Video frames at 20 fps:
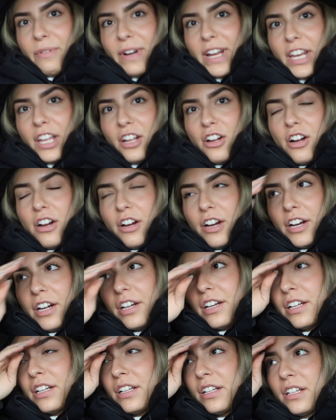raining
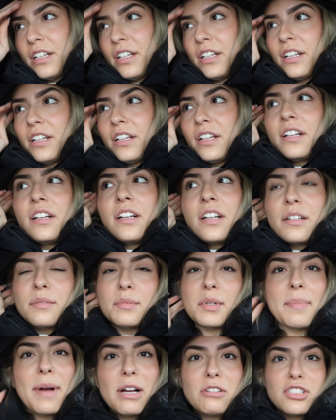hard.
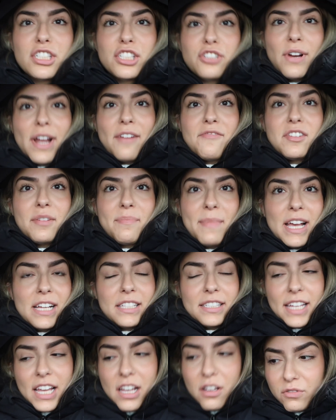I'm about to drive to
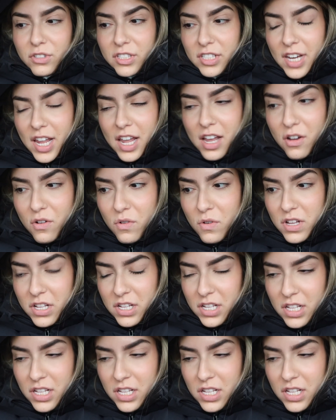Matt's house now